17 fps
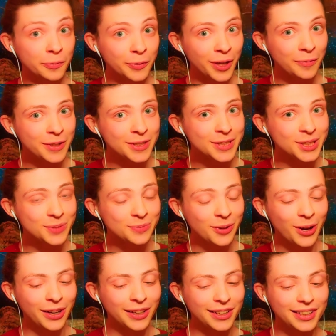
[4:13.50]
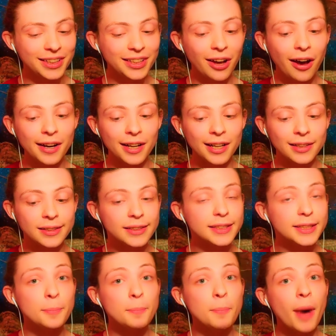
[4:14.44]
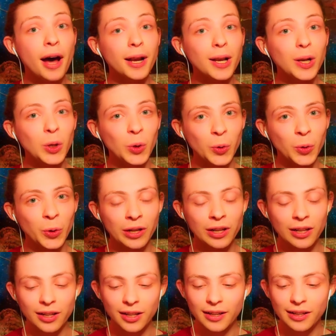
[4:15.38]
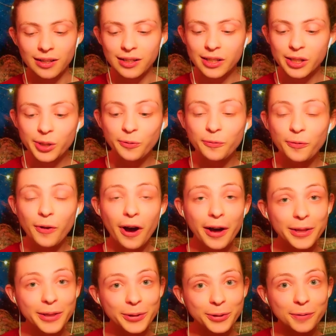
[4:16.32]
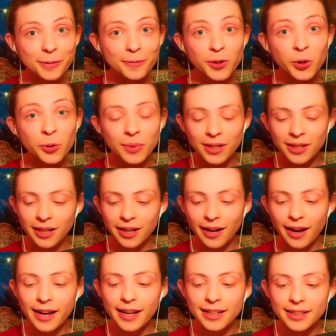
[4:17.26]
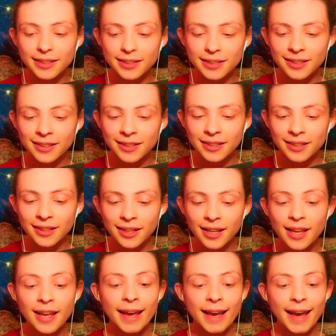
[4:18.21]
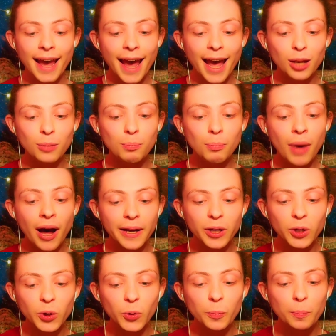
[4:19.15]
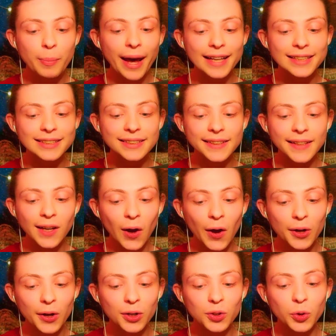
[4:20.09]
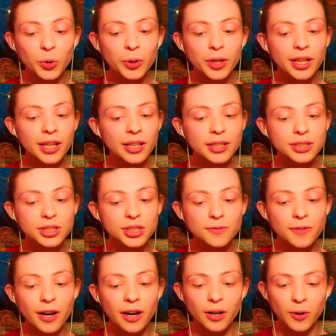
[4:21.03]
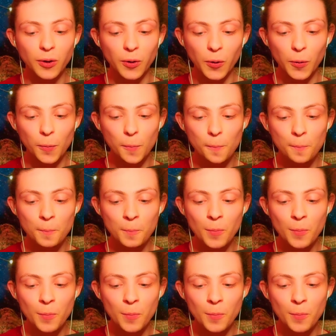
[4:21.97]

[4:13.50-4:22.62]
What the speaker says: Vyasa taught it to Manu, the father of humankind, and Manu passed it on to Ikshvaku,